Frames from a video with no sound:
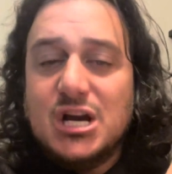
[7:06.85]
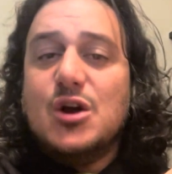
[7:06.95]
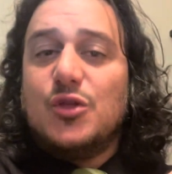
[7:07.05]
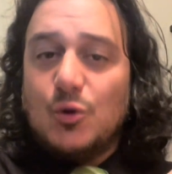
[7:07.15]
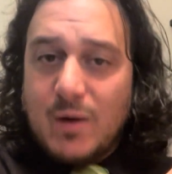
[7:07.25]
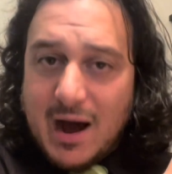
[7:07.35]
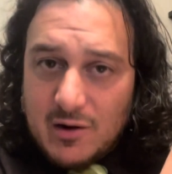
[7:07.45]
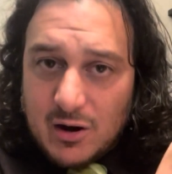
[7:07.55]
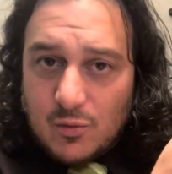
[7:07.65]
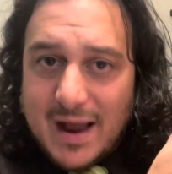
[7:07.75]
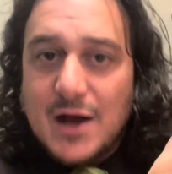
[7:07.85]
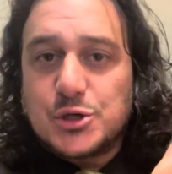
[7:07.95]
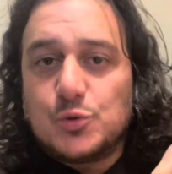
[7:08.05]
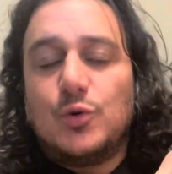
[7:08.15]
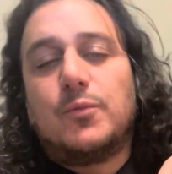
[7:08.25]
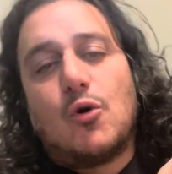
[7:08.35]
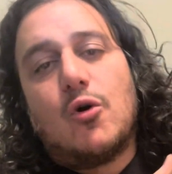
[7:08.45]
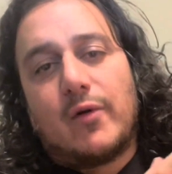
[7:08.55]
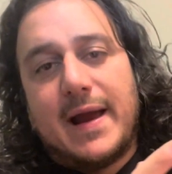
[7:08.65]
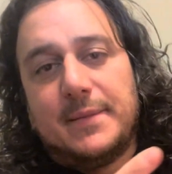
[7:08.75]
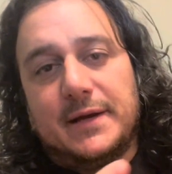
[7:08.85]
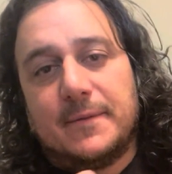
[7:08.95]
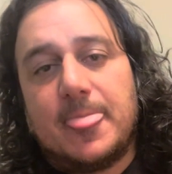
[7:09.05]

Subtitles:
throughout our gradual programming.